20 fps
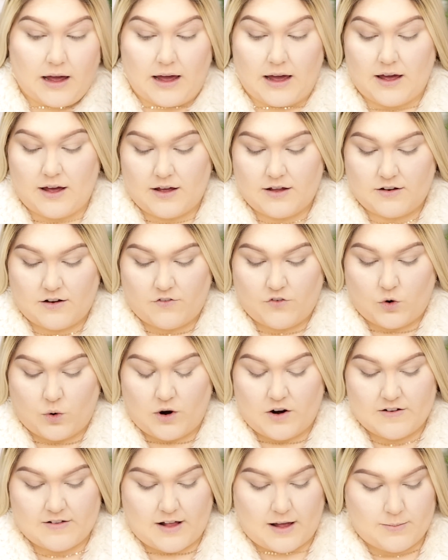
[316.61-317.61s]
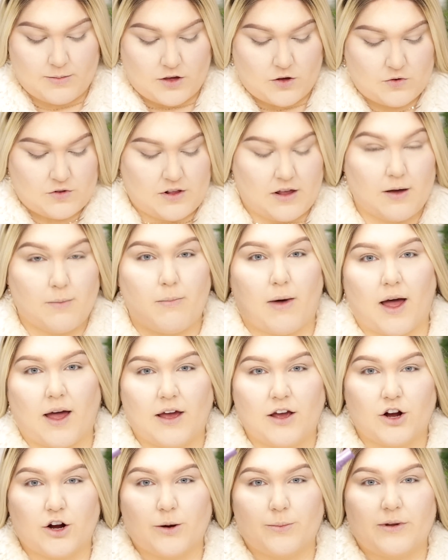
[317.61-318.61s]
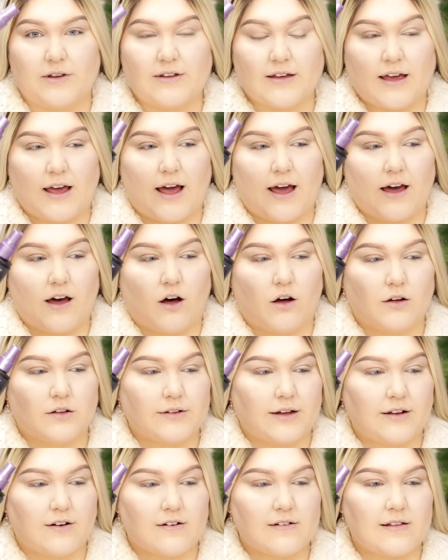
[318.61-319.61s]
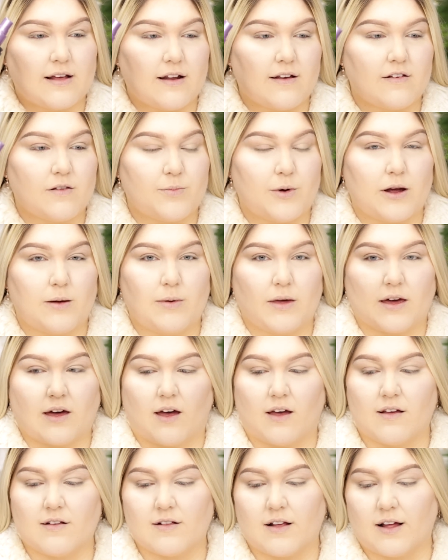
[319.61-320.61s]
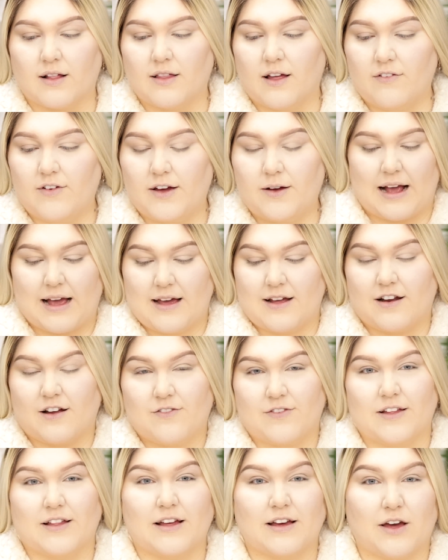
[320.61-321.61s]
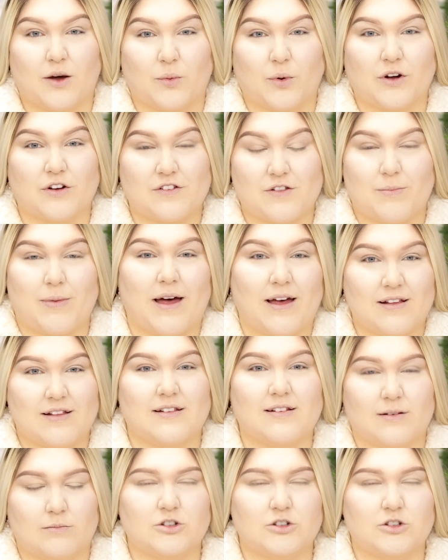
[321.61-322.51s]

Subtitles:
And of course, I'm using my Urban Decay All Nighter setting spray because I love it and I feel like it works the best.